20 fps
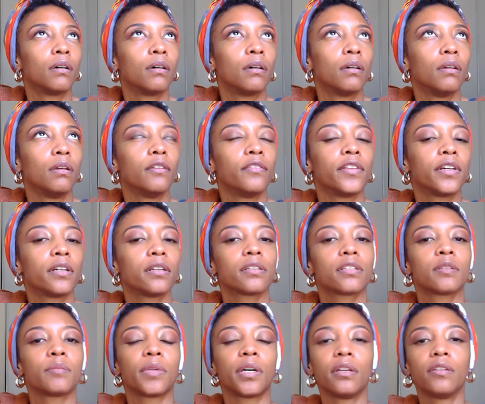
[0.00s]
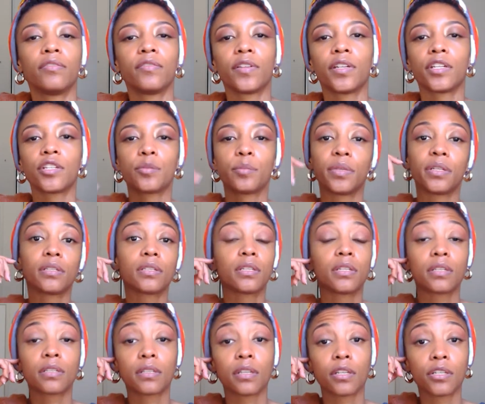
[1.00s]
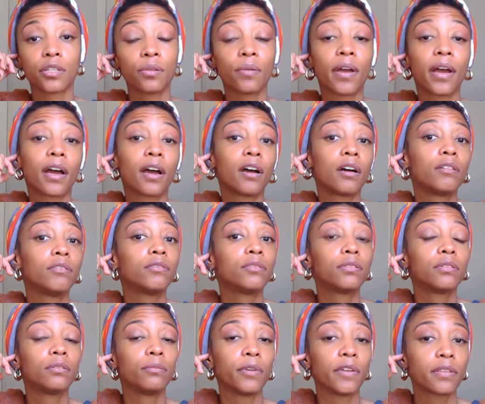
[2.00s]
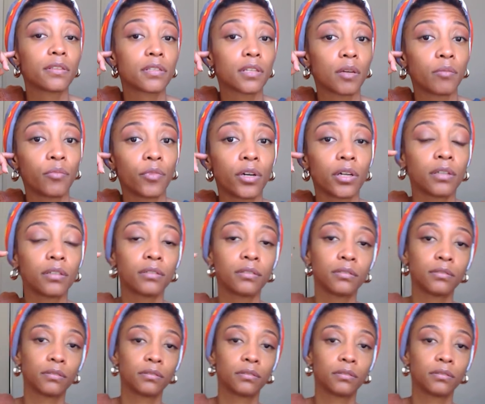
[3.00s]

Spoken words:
if there's some unfinished business that you have with someone